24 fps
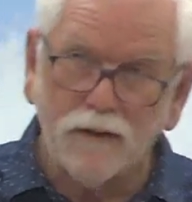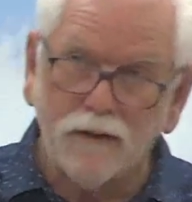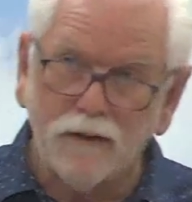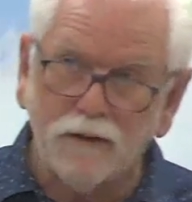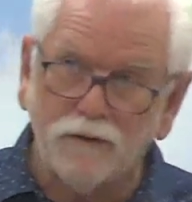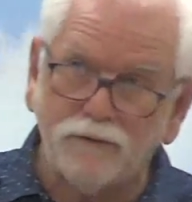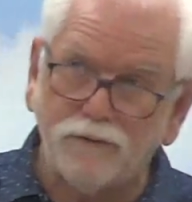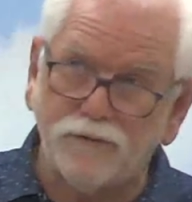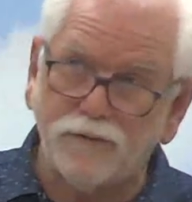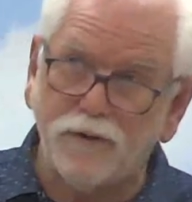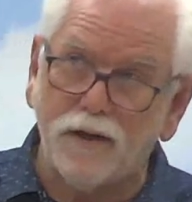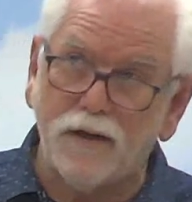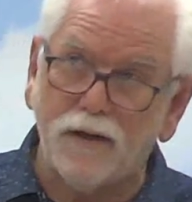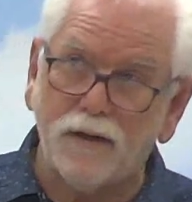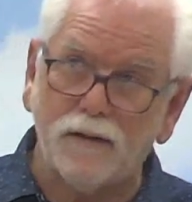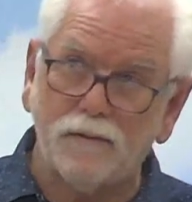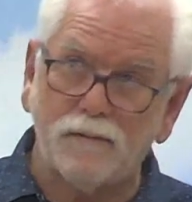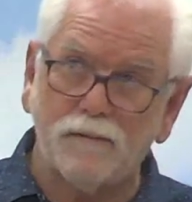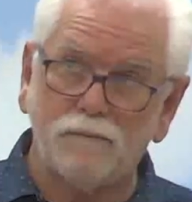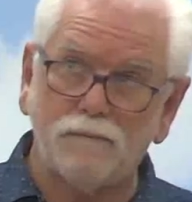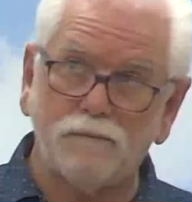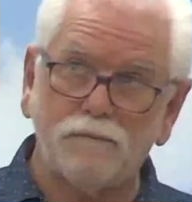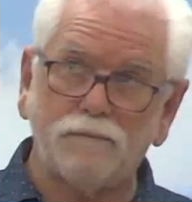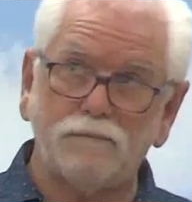
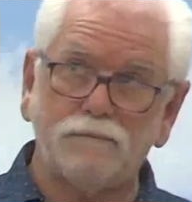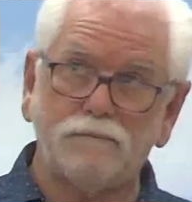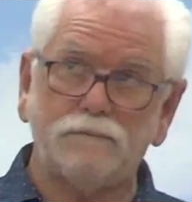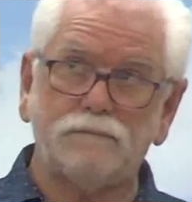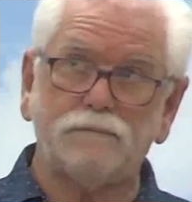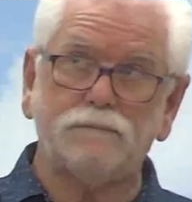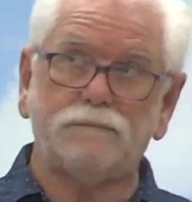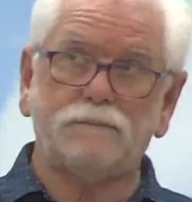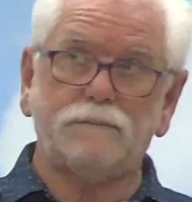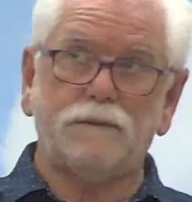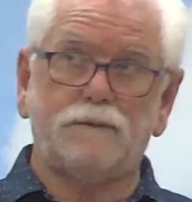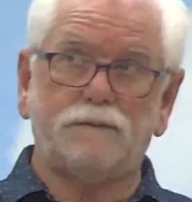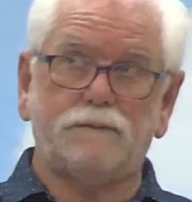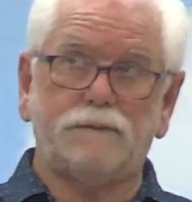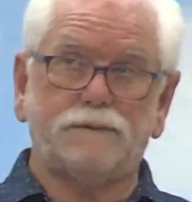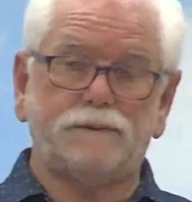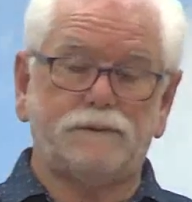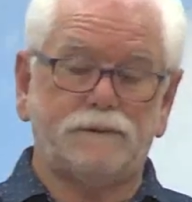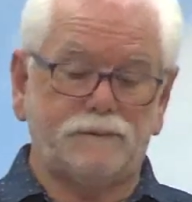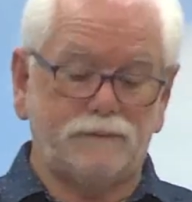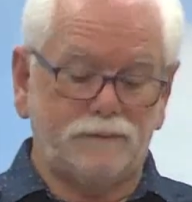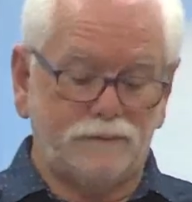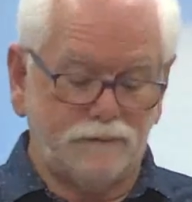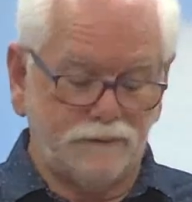Psalm, what was
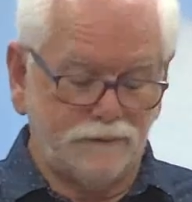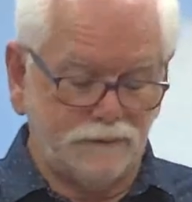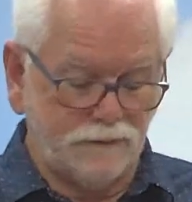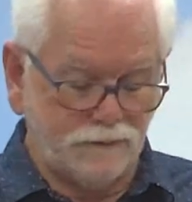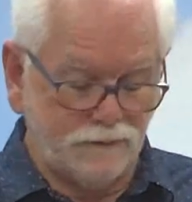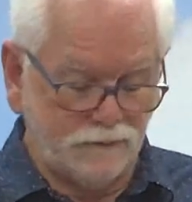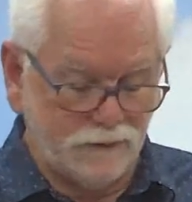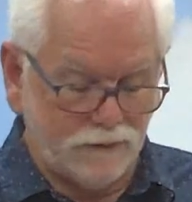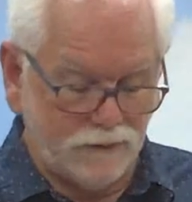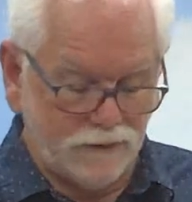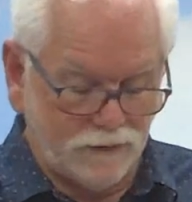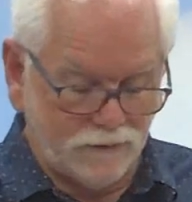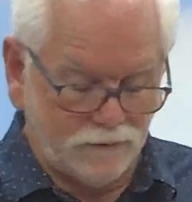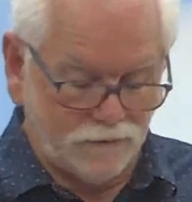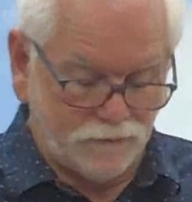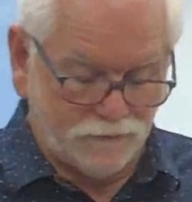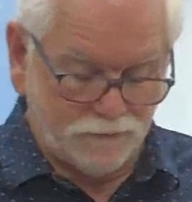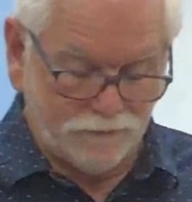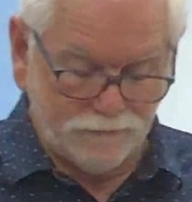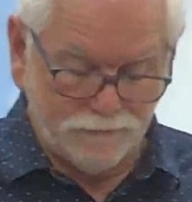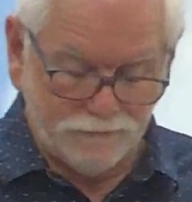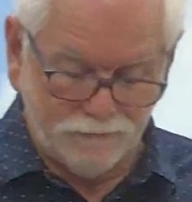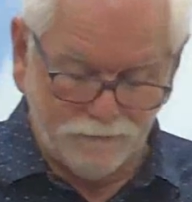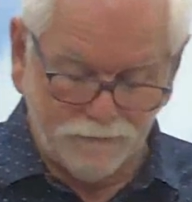it? Oh gosh,
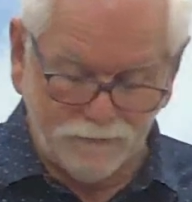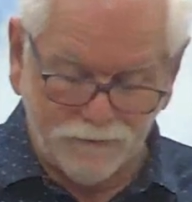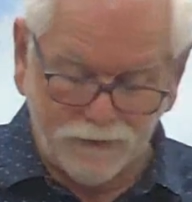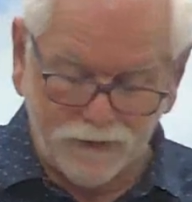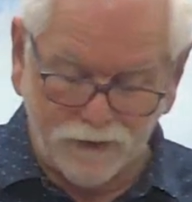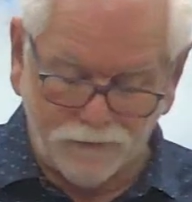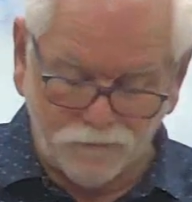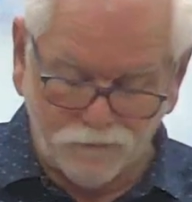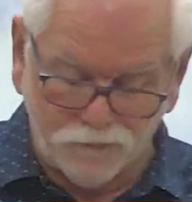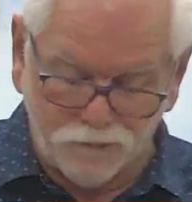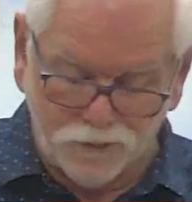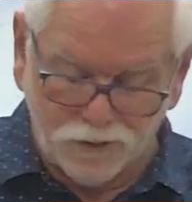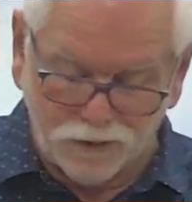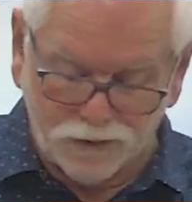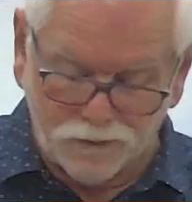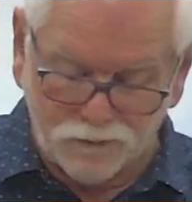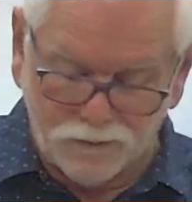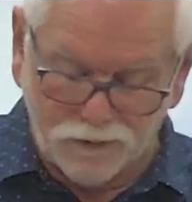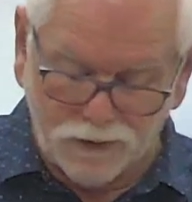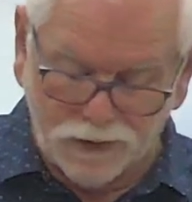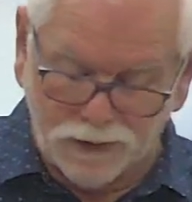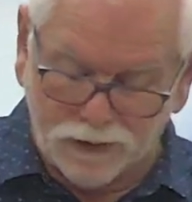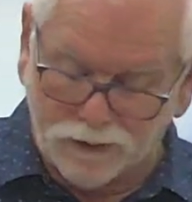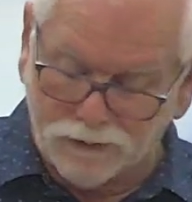I'm drawing a
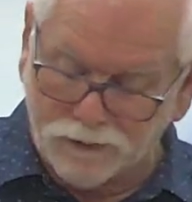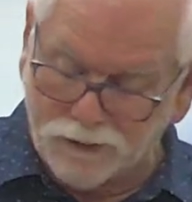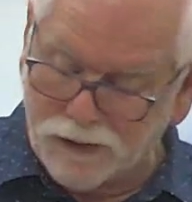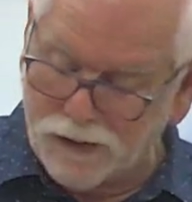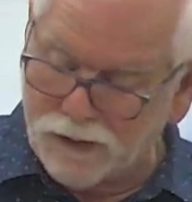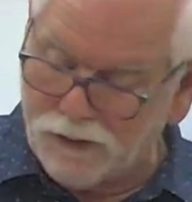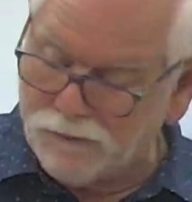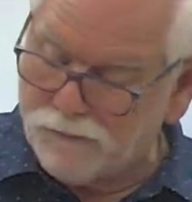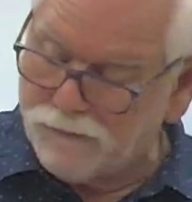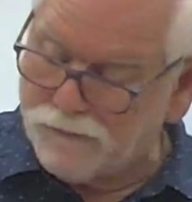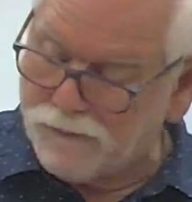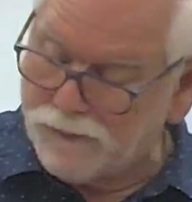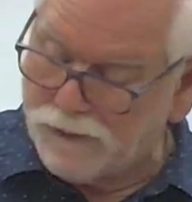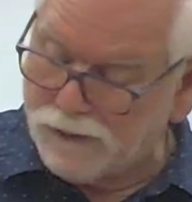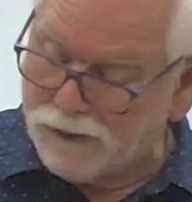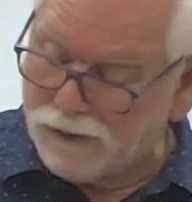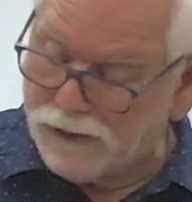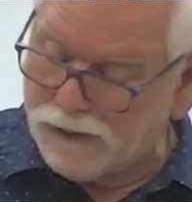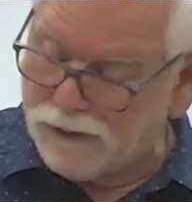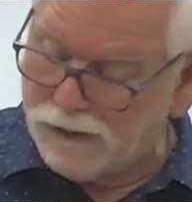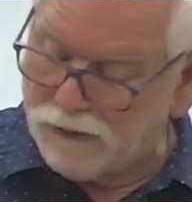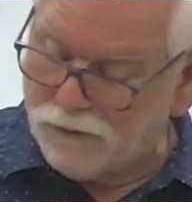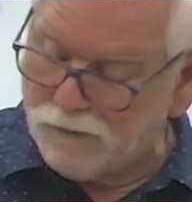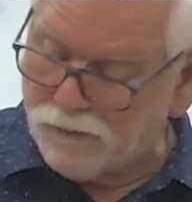blank now, and
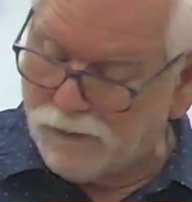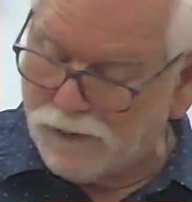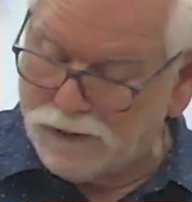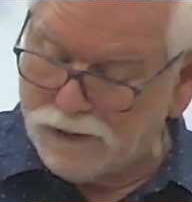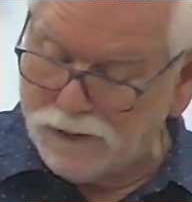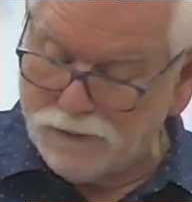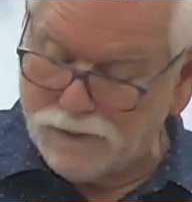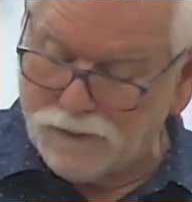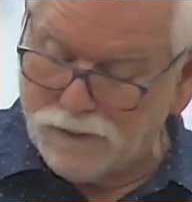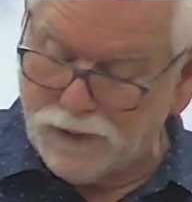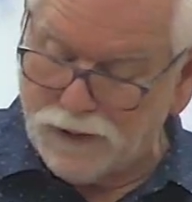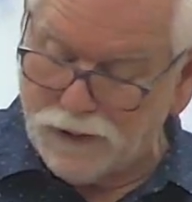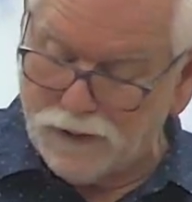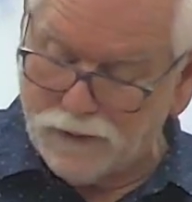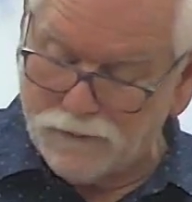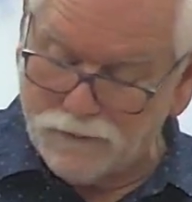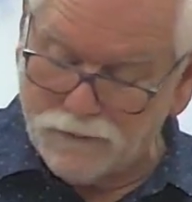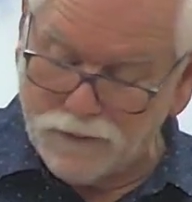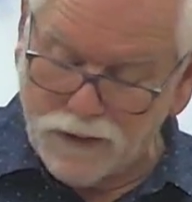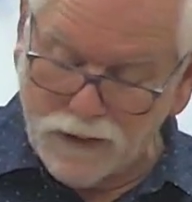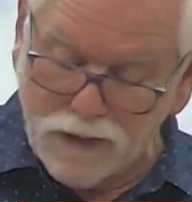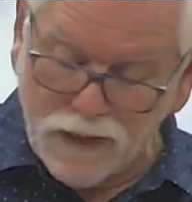I didn't write it down.